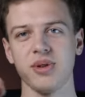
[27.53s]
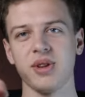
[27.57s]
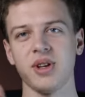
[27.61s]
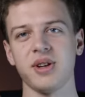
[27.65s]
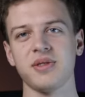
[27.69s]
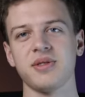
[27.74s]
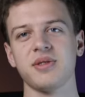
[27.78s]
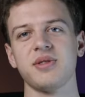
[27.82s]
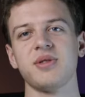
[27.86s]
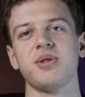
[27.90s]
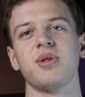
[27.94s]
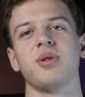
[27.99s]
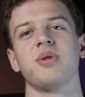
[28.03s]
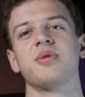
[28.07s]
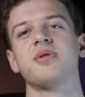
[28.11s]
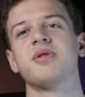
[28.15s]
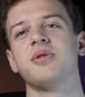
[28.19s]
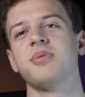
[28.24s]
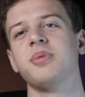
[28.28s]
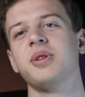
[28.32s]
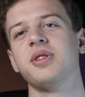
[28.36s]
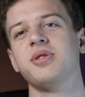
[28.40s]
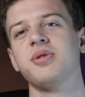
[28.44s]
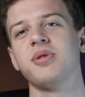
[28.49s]
two thousand euros
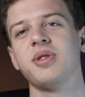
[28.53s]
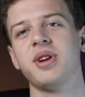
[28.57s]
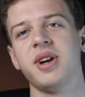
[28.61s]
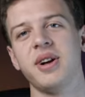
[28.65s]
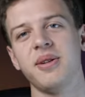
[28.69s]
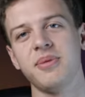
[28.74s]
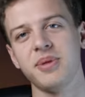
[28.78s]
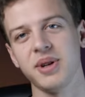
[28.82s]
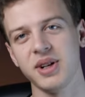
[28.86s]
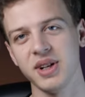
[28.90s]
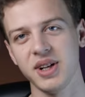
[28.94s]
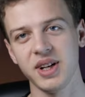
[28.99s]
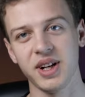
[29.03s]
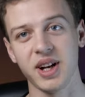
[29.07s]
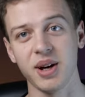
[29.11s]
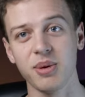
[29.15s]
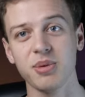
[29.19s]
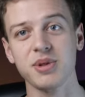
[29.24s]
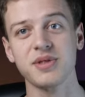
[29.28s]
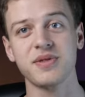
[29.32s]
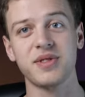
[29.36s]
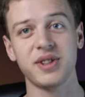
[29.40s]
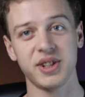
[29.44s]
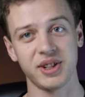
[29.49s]
on my new camera, and I
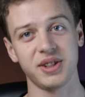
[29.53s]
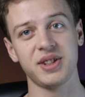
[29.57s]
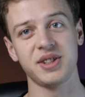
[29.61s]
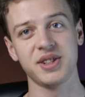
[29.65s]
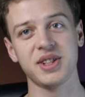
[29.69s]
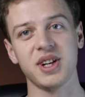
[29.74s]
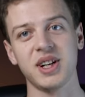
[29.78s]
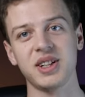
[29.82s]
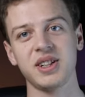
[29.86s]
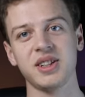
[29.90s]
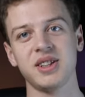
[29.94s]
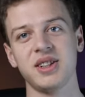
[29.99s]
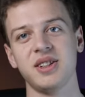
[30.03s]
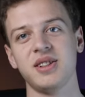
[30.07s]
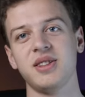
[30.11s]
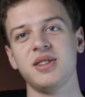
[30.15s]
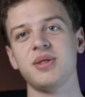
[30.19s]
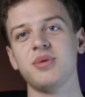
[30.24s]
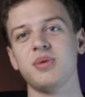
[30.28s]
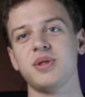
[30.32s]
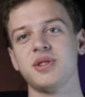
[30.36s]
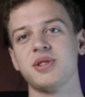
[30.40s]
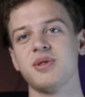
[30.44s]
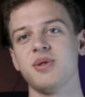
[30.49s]
was very excited that
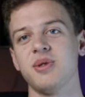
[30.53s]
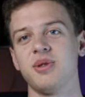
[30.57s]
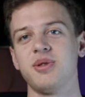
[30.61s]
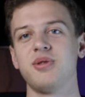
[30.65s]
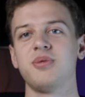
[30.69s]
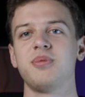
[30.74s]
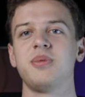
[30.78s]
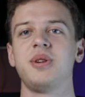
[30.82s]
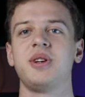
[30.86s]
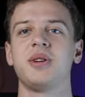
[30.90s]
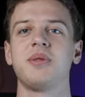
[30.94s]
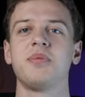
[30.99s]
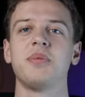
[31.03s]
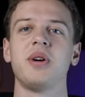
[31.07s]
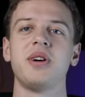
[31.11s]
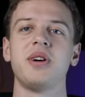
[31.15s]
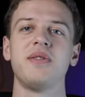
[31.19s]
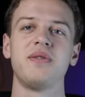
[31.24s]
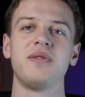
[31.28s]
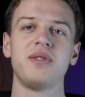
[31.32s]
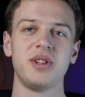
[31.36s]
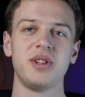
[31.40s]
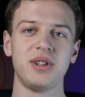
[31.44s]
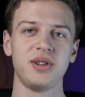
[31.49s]
it was going to make my
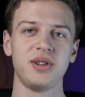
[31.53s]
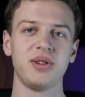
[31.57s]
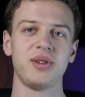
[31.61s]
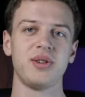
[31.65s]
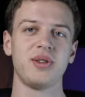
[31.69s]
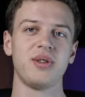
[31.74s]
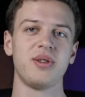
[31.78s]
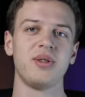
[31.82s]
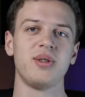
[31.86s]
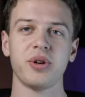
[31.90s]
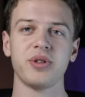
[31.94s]
video